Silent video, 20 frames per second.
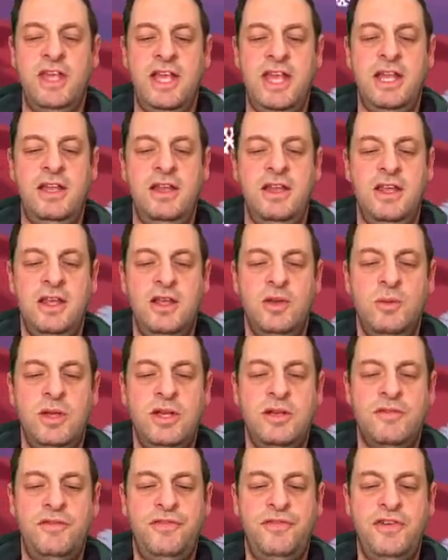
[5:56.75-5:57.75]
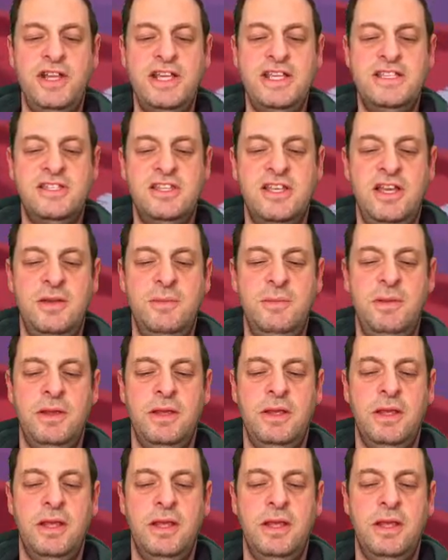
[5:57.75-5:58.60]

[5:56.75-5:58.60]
in. We can freeze them.